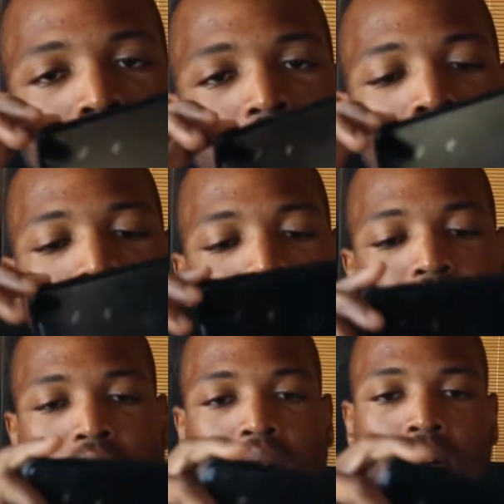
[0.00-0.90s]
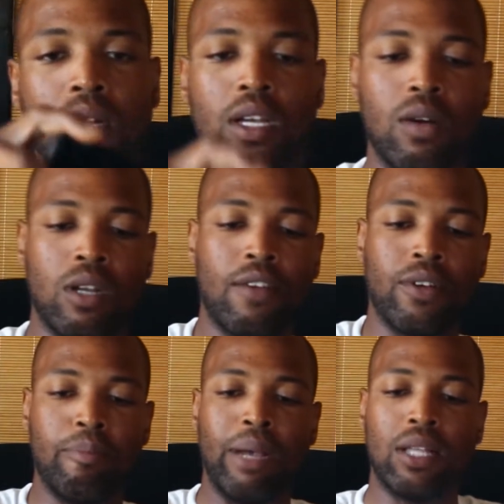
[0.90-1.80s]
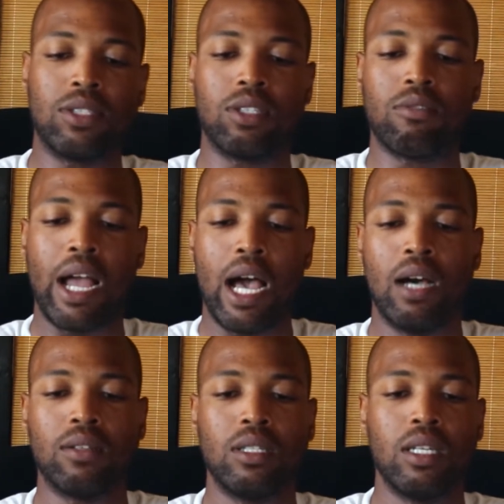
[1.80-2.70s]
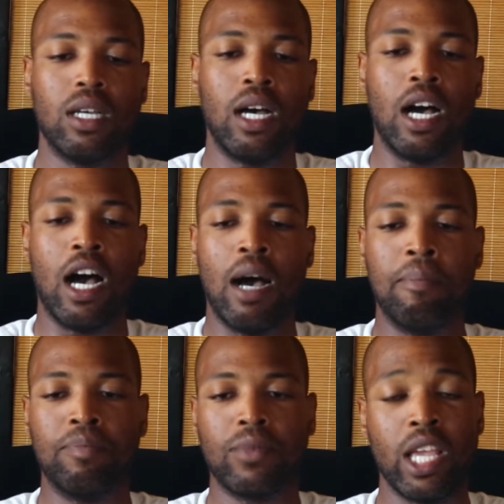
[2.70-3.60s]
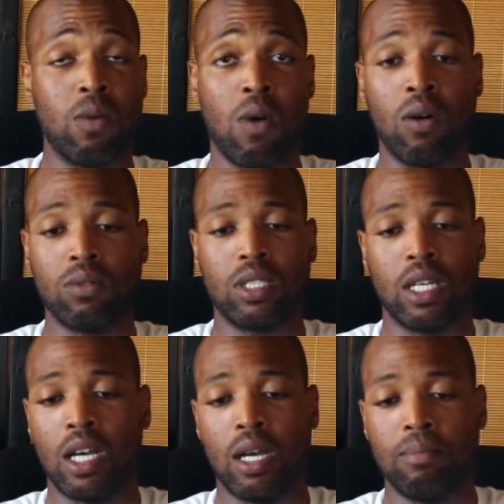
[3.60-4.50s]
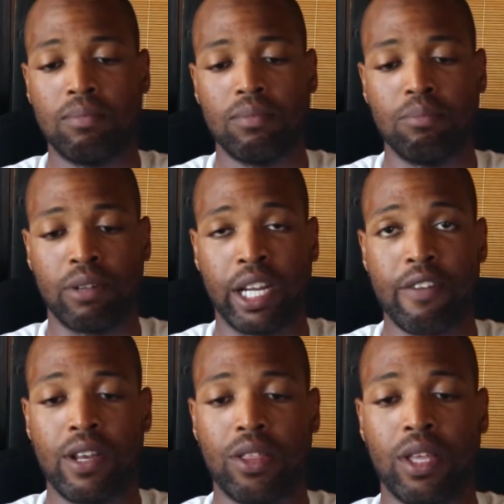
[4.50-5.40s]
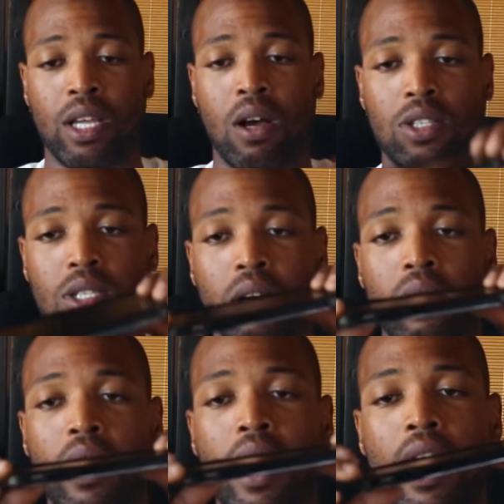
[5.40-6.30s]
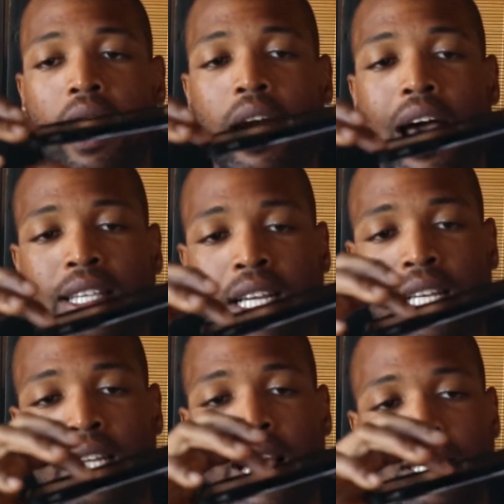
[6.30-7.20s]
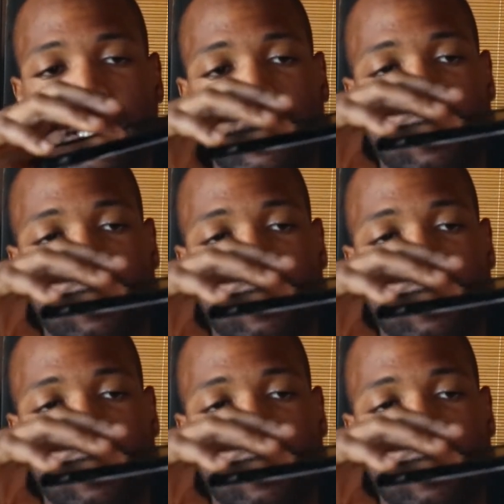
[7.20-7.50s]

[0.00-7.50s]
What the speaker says: each side, so whenever it bounces around, it won't break or anything. And also it has like a nice